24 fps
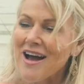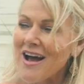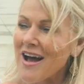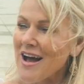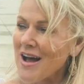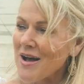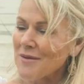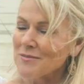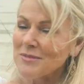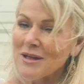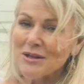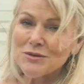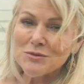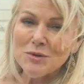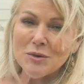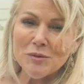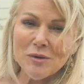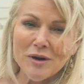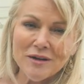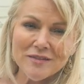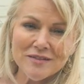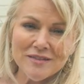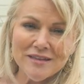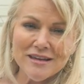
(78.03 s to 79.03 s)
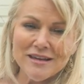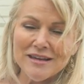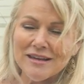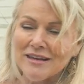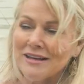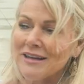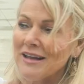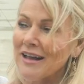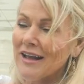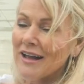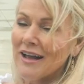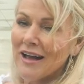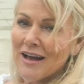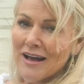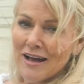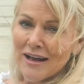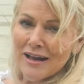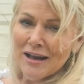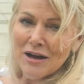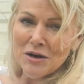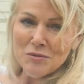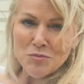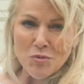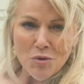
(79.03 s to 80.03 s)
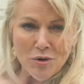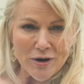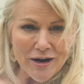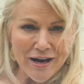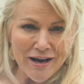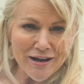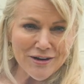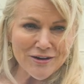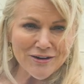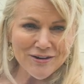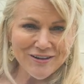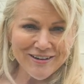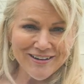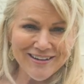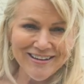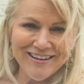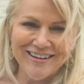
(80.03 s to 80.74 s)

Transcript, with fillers: That's why we're at the airport hangar.